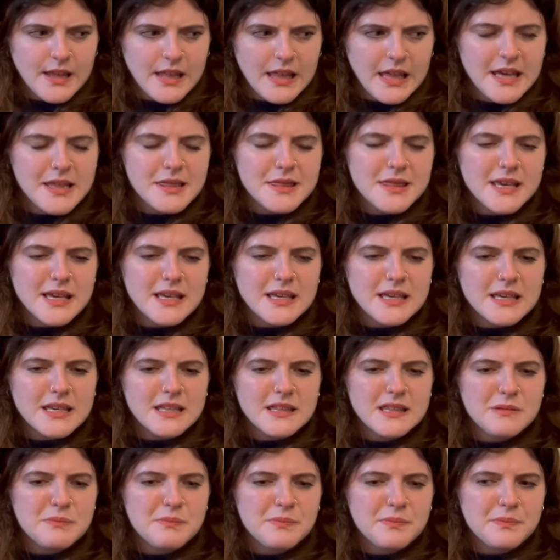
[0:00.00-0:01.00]
think
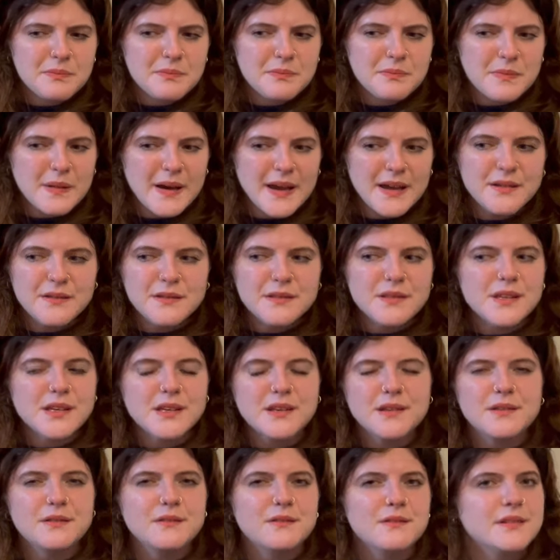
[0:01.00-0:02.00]
I don't
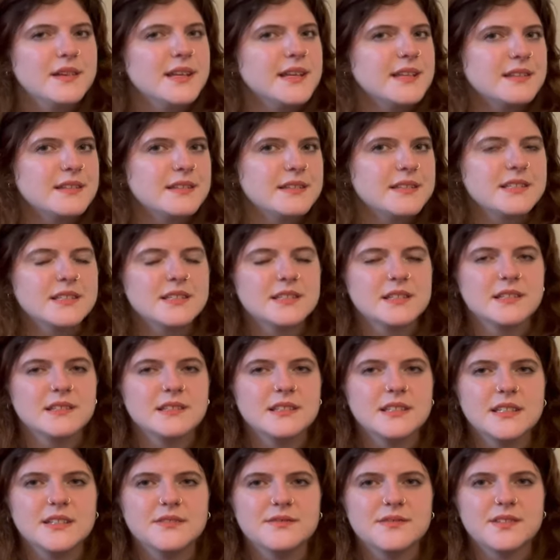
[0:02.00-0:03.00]
think you knit the
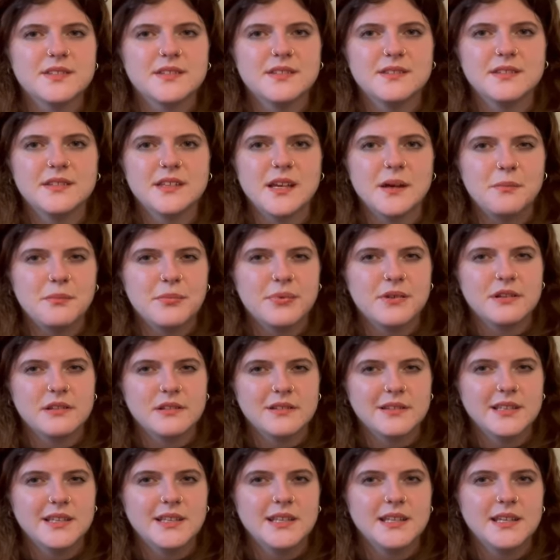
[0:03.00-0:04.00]
sleeves
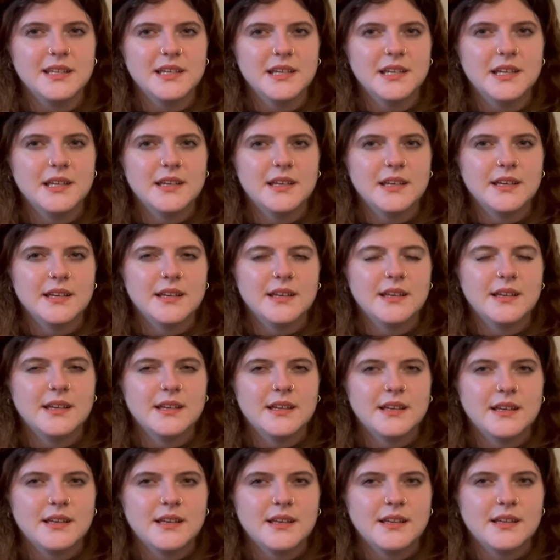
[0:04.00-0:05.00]
separately
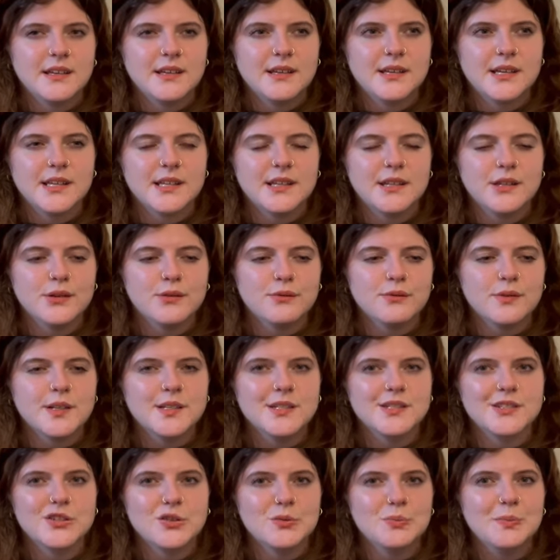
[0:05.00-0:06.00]
in the
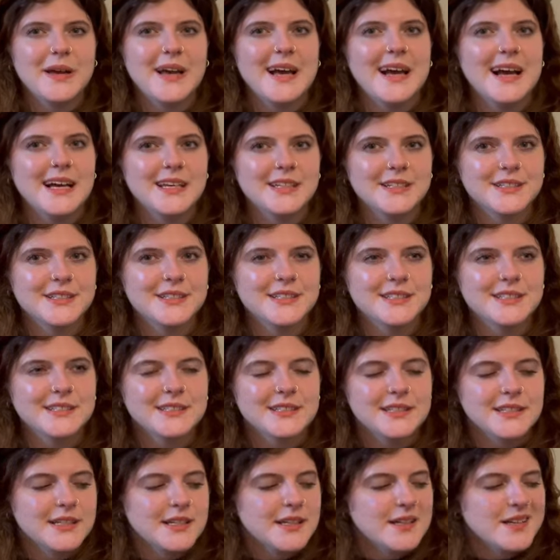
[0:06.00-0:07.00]
original
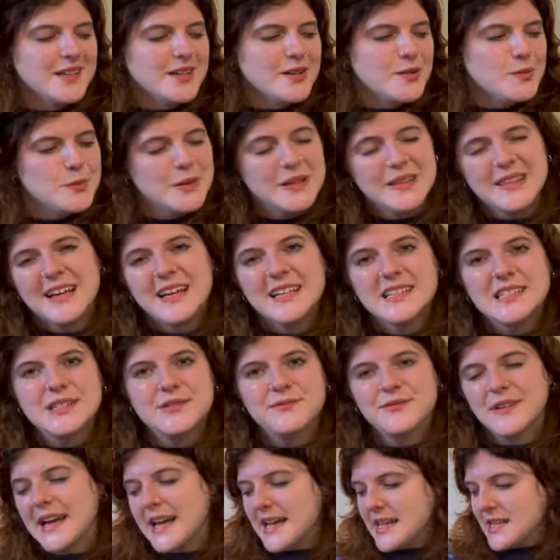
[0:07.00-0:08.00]
pattern, but that's
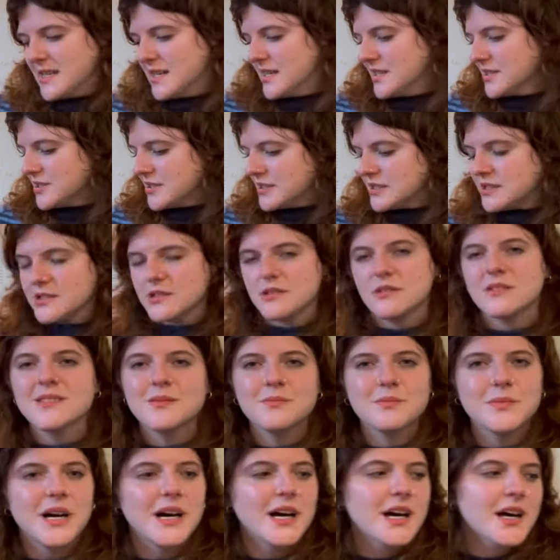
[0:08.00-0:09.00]
fine. I'll just sew
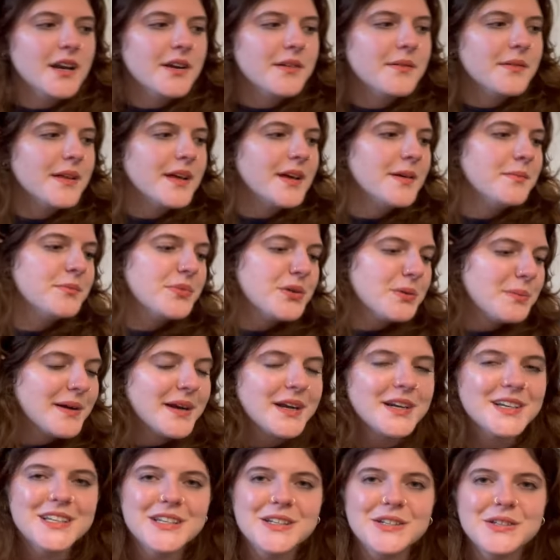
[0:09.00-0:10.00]
them on. I'm
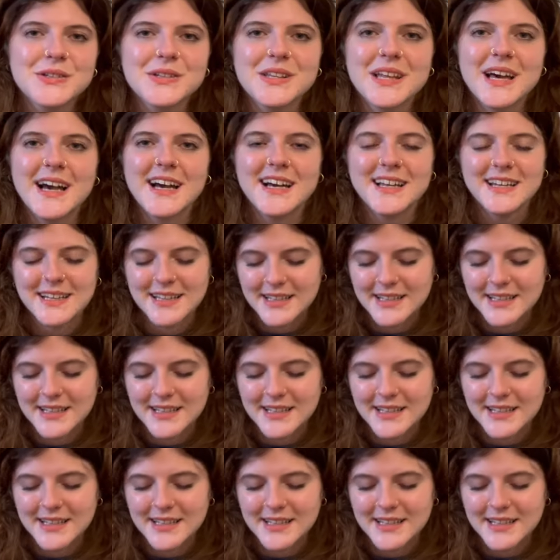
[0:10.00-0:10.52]
prepared to do that.